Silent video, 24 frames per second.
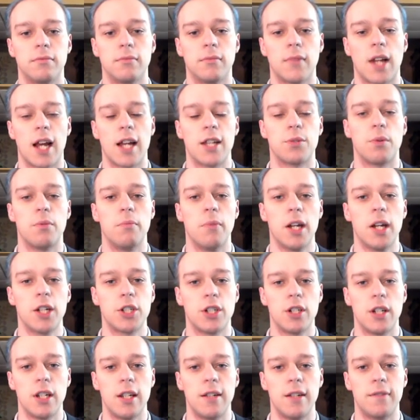As we
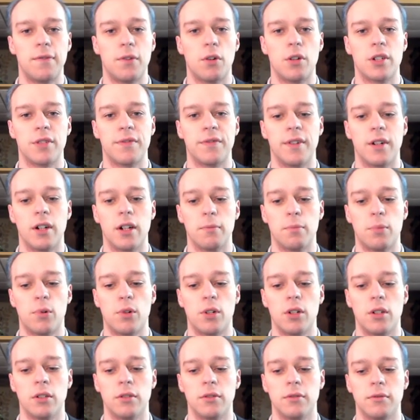mentioned, e4 is very
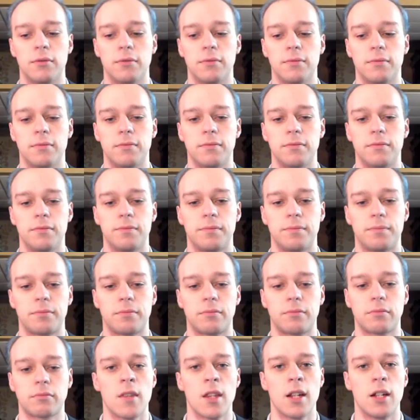important.
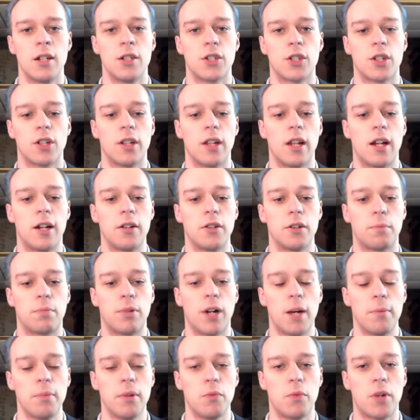So now they'll
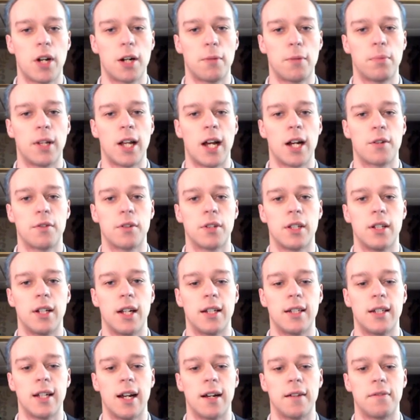probably want to block with
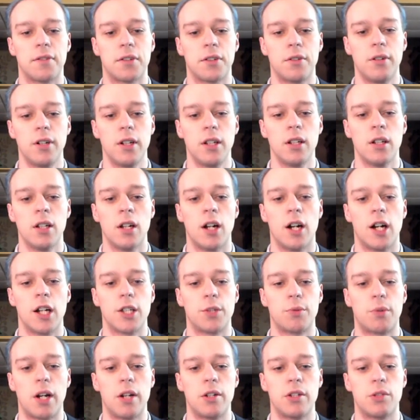knight to f3,
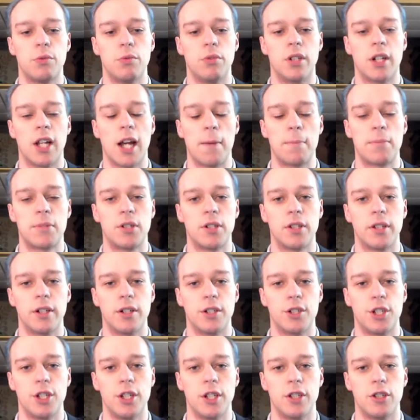otherwise we would capture their
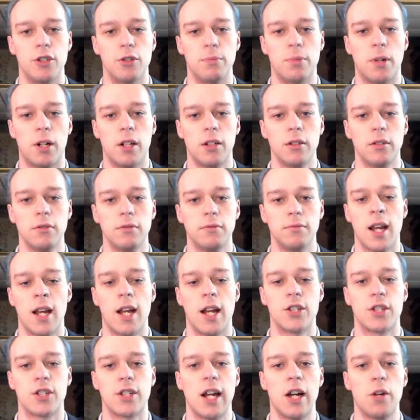g2 pawn.
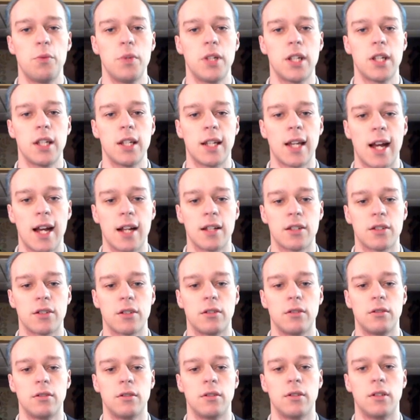And so now we can
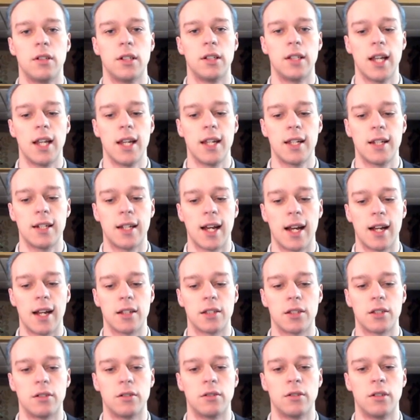castle. They can
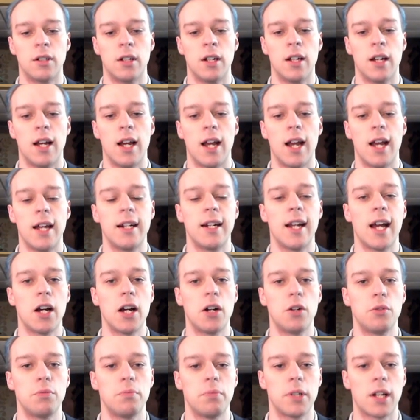castle, and
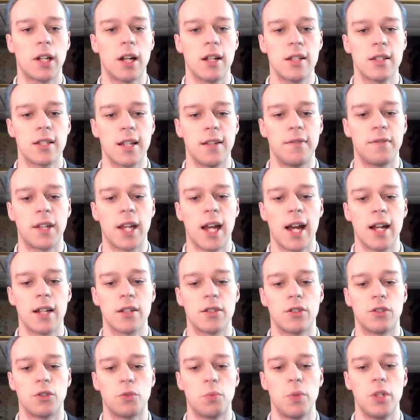now because they've
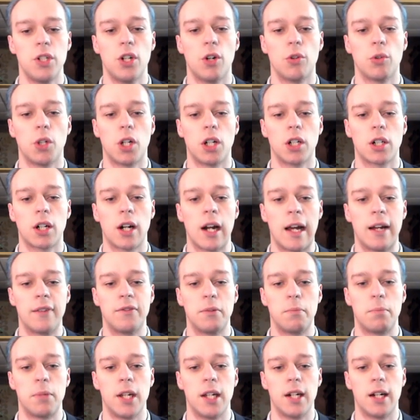castled, we no longer have
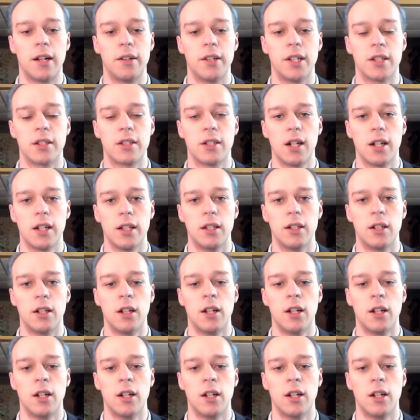a pin on this knight.